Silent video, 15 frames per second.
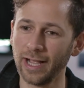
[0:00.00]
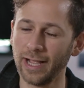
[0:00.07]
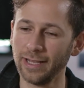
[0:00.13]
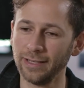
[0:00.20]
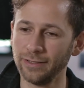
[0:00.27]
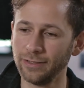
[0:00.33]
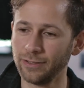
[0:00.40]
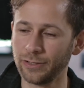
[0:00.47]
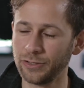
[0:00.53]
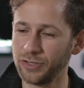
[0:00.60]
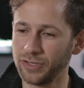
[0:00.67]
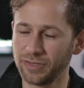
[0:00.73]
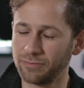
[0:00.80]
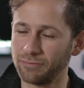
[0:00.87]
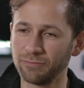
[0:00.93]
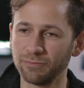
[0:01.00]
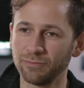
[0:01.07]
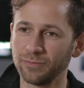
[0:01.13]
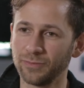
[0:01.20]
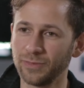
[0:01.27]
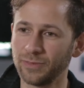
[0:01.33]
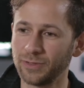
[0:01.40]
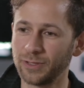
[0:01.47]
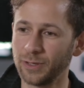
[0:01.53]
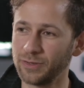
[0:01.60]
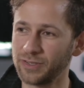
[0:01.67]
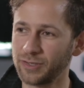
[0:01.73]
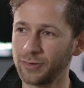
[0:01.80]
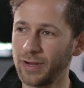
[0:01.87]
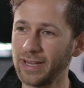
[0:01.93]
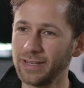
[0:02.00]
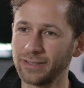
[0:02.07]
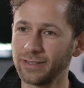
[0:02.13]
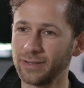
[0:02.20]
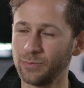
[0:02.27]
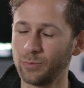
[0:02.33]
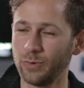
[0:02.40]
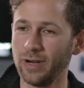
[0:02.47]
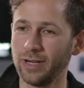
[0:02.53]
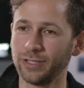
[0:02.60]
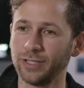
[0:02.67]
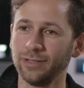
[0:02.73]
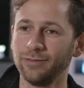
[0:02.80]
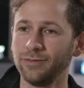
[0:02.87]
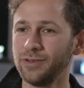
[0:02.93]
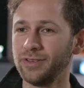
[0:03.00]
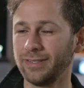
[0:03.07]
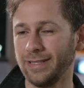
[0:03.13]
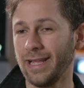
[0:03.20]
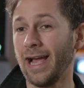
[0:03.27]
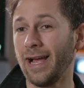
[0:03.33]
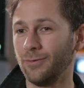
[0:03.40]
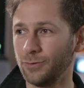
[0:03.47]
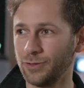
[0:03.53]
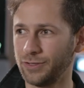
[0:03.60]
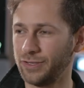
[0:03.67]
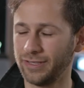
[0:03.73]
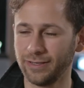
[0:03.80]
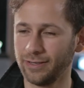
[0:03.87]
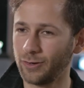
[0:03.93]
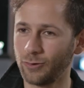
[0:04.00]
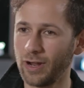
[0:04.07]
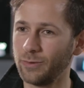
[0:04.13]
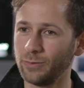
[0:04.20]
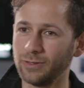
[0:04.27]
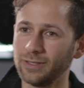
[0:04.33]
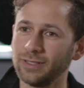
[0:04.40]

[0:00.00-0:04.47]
And you could just go straight to production using that, which is incredible.